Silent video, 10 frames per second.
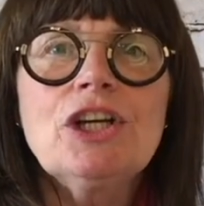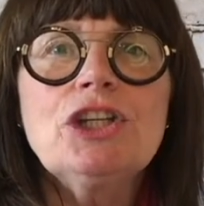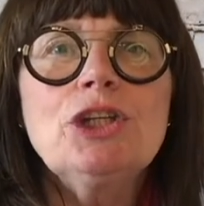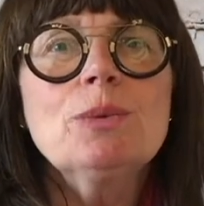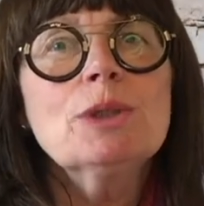
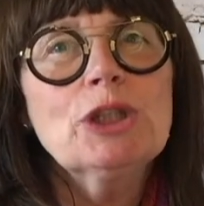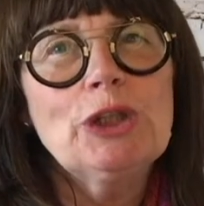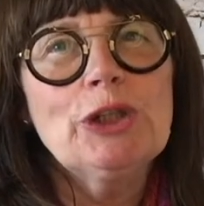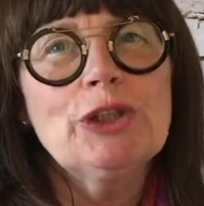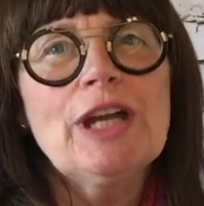you will
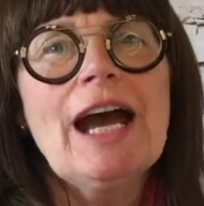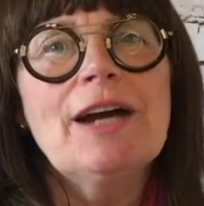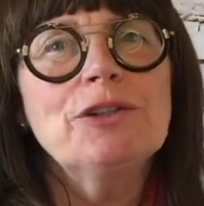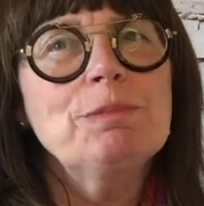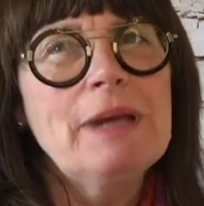learn how
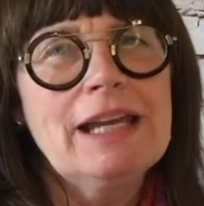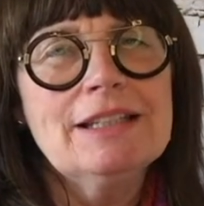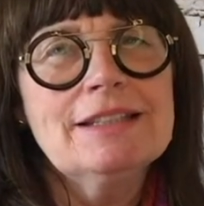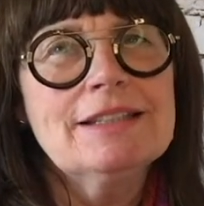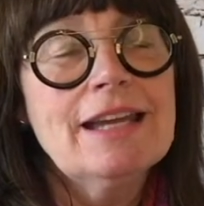to
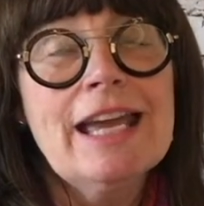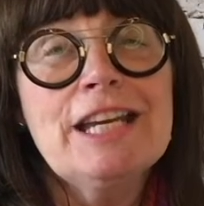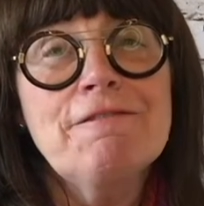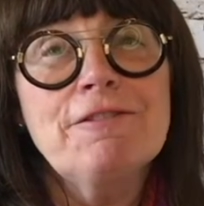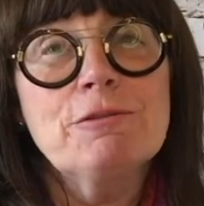paint
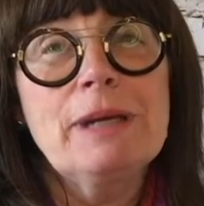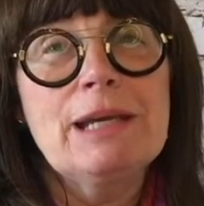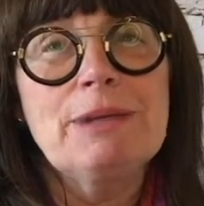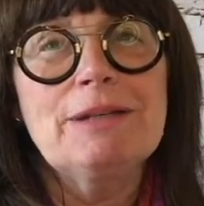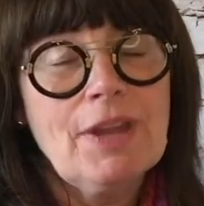any fur
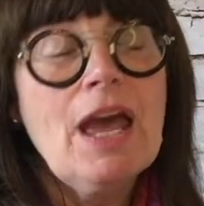baby.